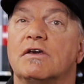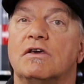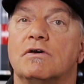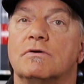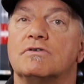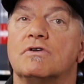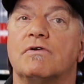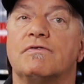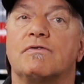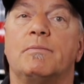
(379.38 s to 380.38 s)
EQ is
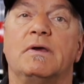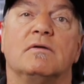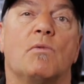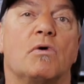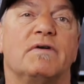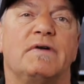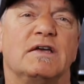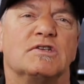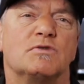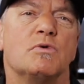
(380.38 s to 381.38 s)
known for being more of
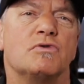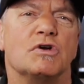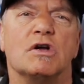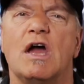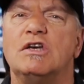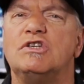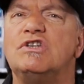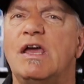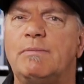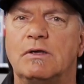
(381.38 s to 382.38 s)
a smoother
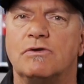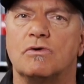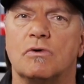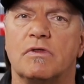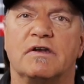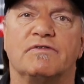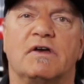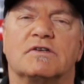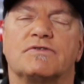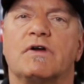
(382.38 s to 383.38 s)
shaping tool that
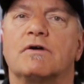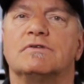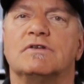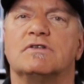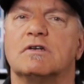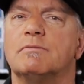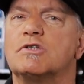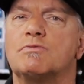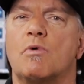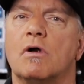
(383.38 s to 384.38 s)
affects frequencies in a
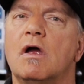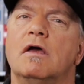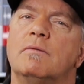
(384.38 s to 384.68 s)
much more